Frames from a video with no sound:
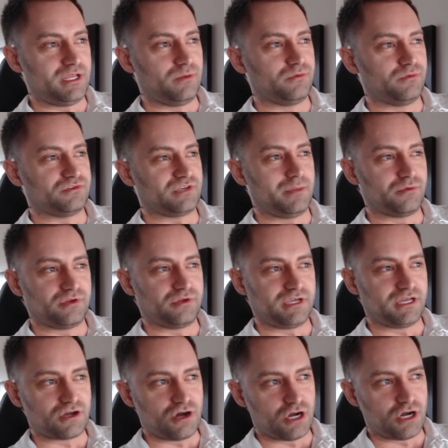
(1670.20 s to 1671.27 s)
was able to get a
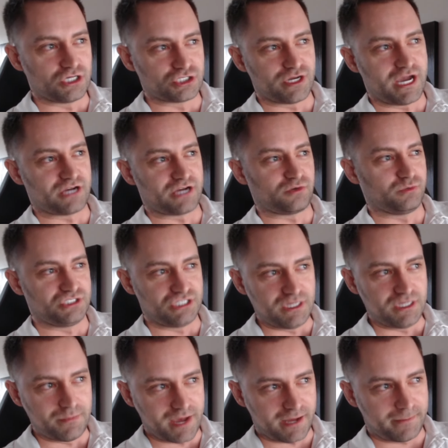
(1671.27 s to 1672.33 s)
contract with
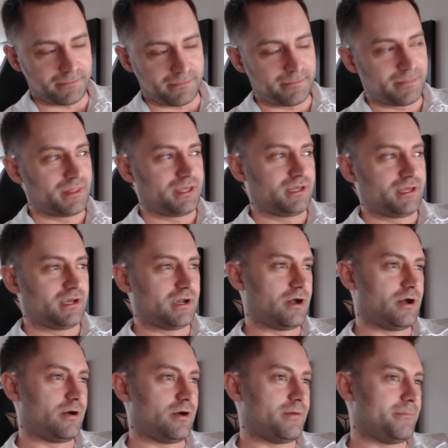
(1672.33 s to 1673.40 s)
GMAT.
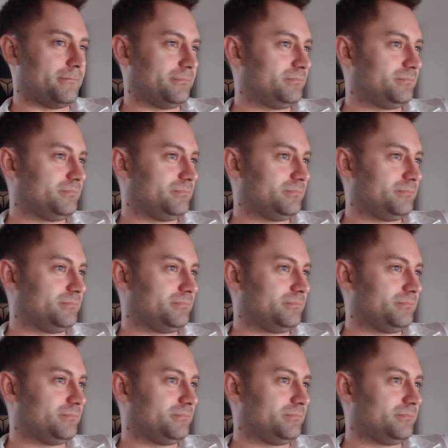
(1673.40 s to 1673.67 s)
Um,